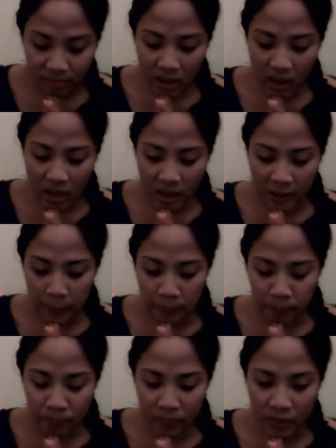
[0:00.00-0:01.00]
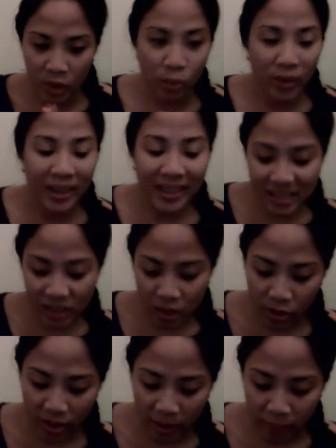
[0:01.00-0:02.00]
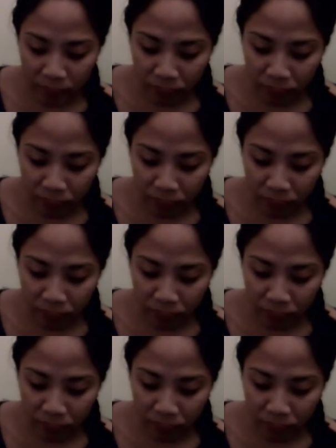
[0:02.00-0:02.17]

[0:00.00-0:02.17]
get to know them.